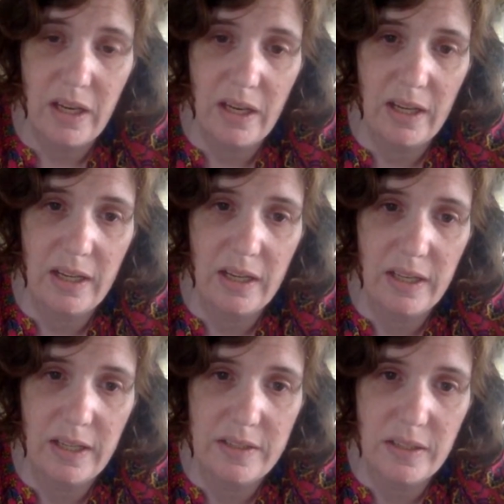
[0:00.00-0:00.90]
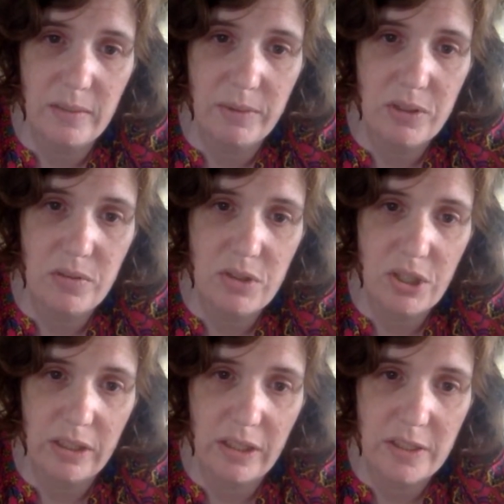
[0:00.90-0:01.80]
And number 2,
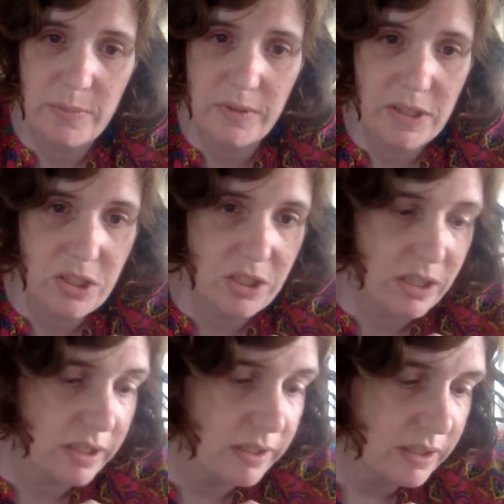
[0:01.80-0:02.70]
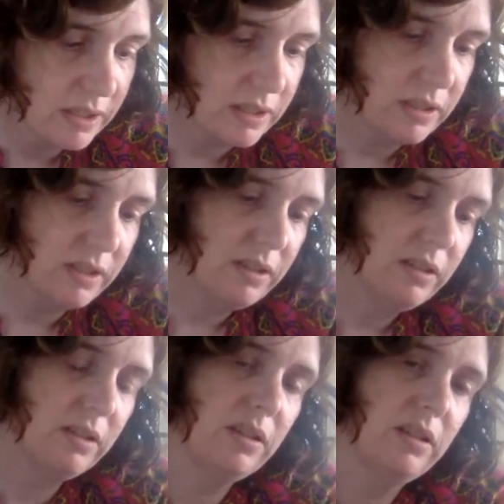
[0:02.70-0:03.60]
check the expiration date.
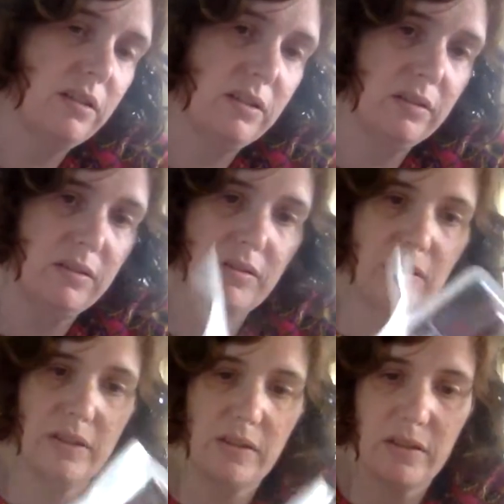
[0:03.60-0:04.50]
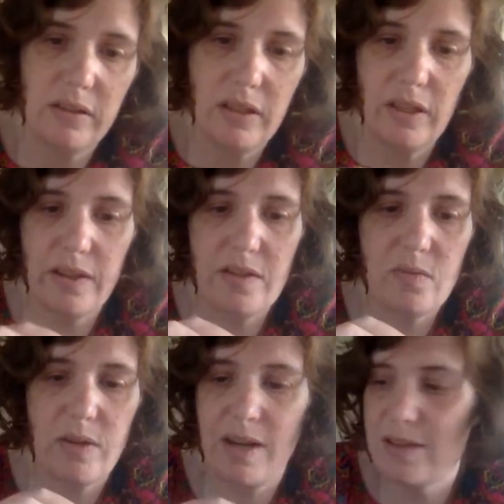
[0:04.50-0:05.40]
Oh, God. This
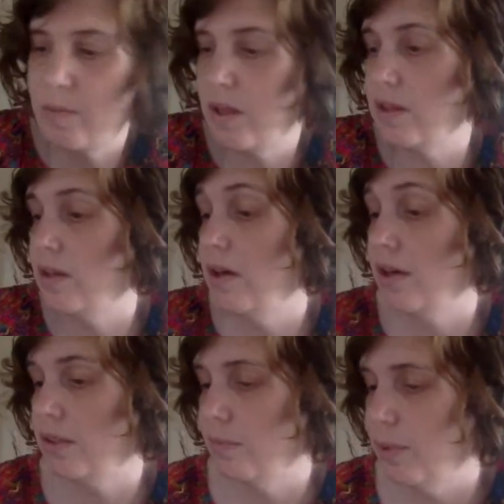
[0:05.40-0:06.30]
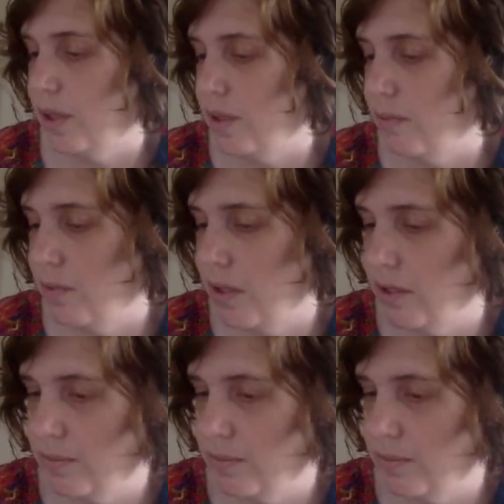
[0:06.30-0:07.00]
one has to be on the carton. Pardon me.